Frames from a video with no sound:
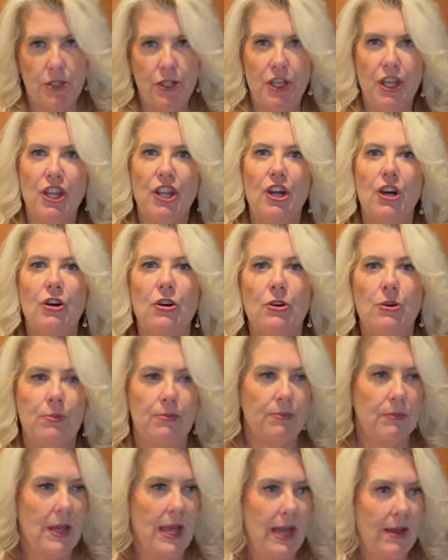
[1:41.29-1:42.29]
You get home
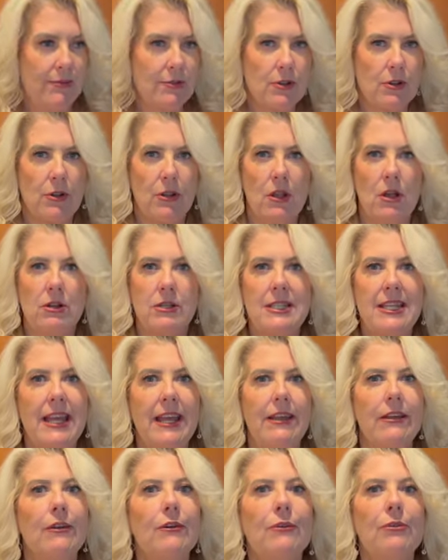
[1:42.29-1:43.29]
after a long
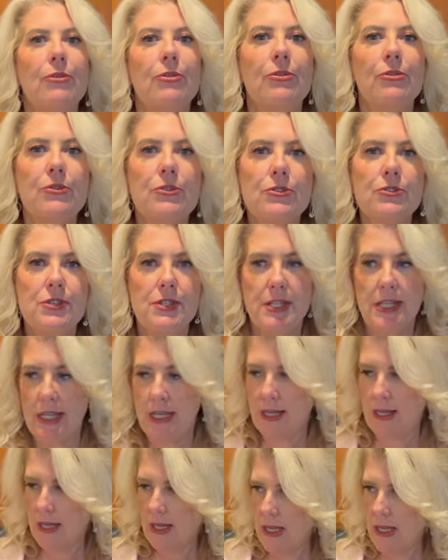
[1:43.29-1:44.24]
day, you're thirsty,